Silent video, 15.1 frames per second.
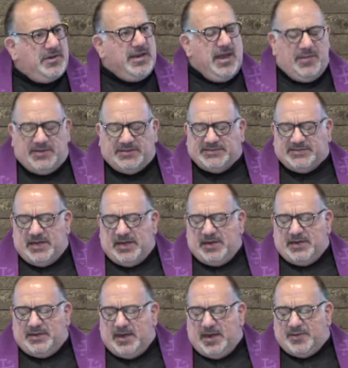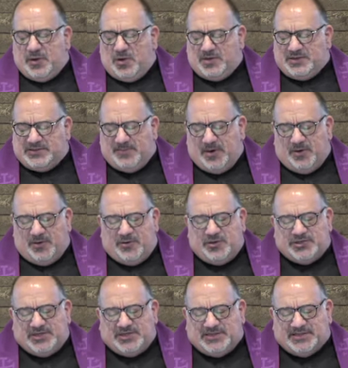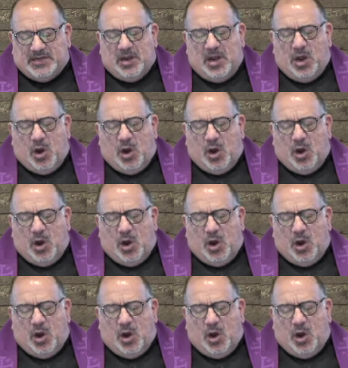God the Son, and God the Holy Spirit through Jesus